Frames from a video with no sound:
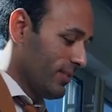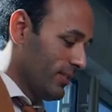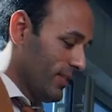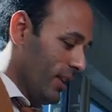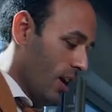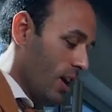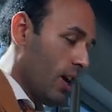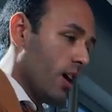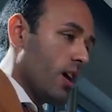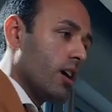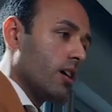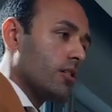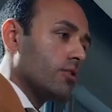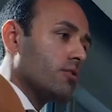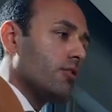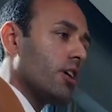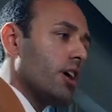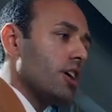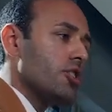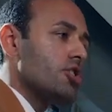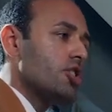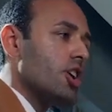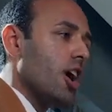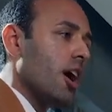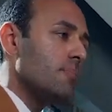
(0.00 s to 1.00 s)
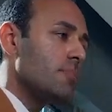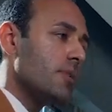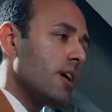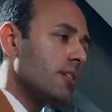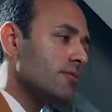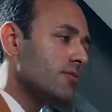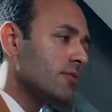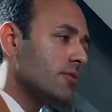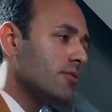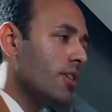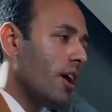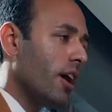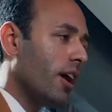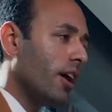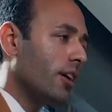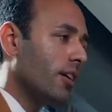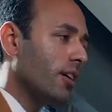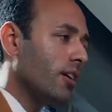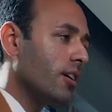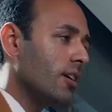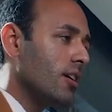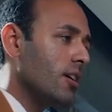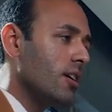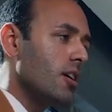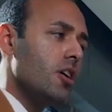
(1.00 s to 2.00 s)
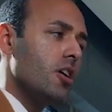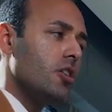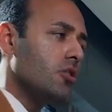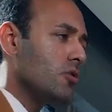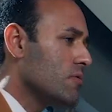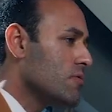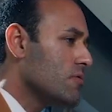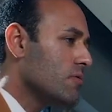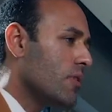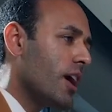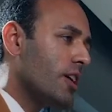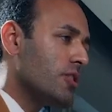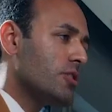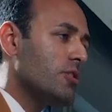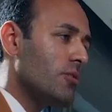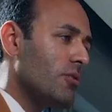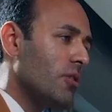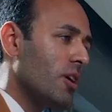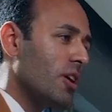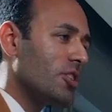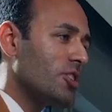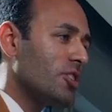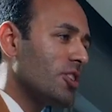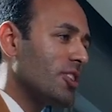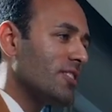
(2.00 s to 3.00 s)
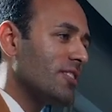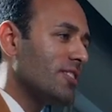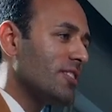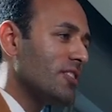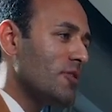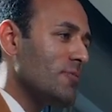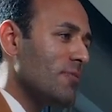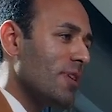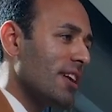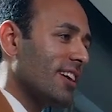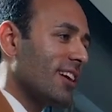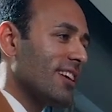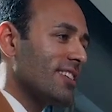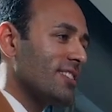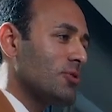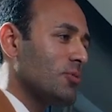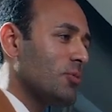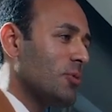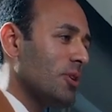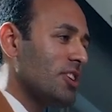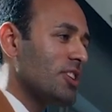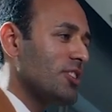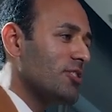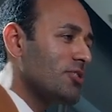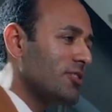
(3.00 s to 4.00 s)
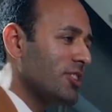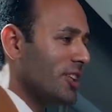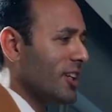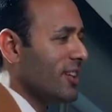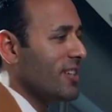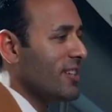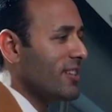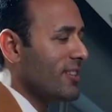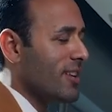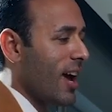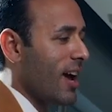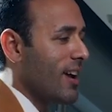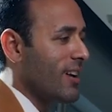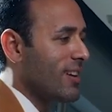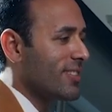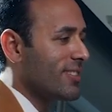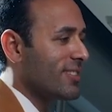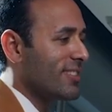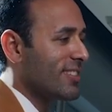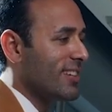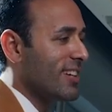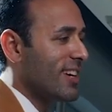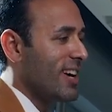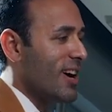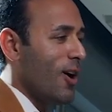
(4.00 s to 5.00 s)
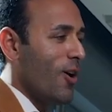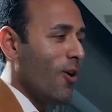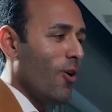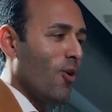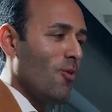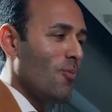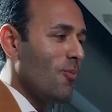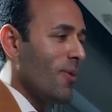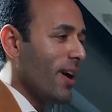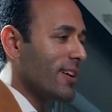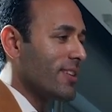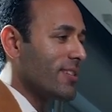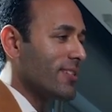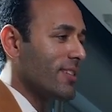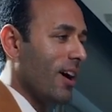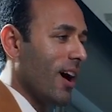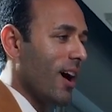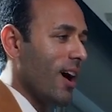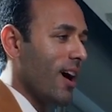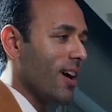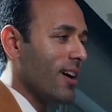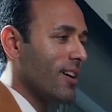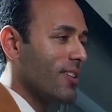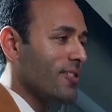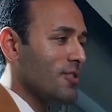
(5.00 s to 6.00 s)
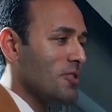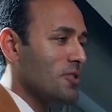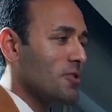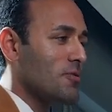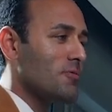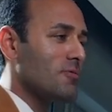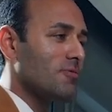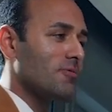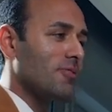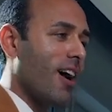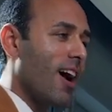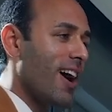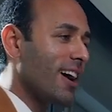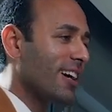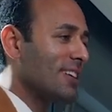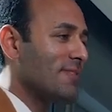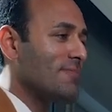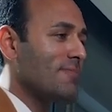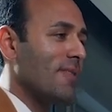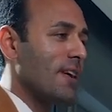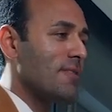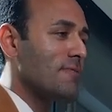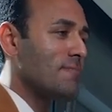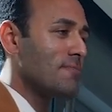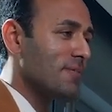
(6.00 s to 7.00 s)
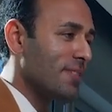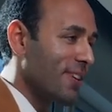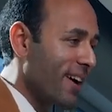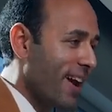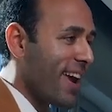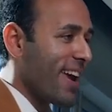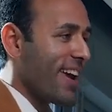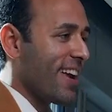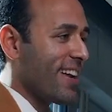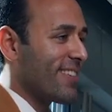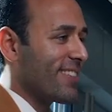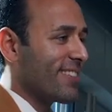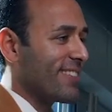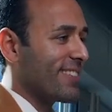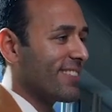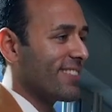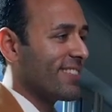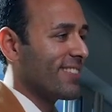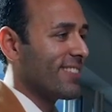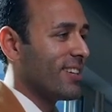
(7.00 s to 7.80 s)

which has been able to reach that aha moment and be able to see gender parity. We are also on that journey,